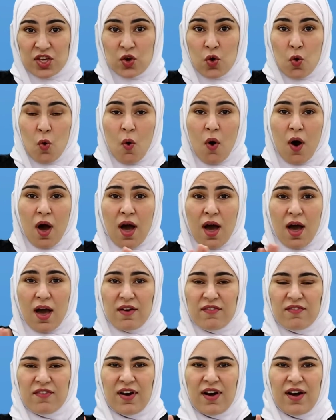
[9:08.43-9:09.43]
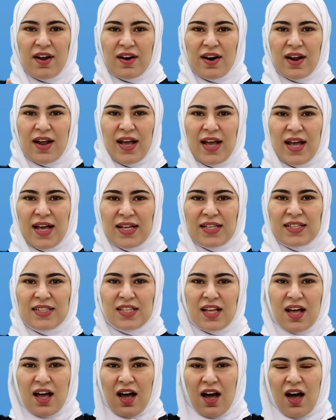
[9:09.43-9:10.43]
B said, yes, 2
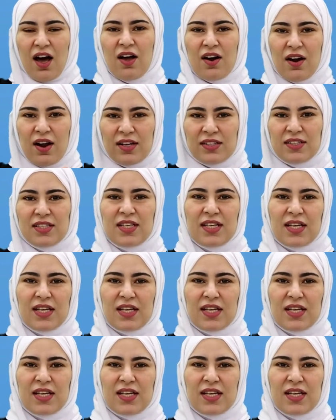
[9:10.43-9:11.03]
years ago.